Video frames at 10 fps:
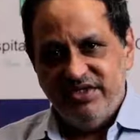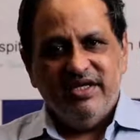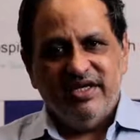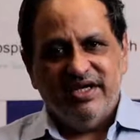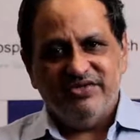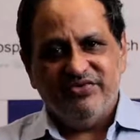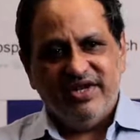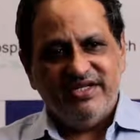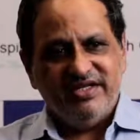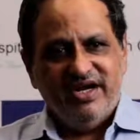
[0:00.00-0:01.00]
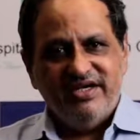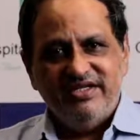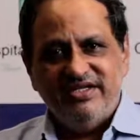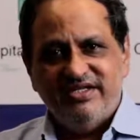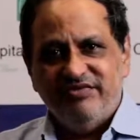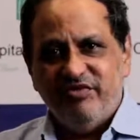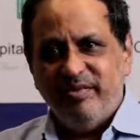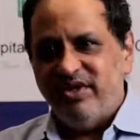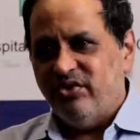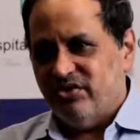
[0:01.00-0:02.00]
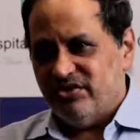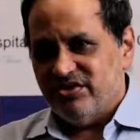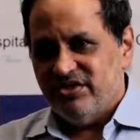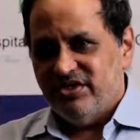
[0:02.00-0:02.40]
As far as heart disease in women goes,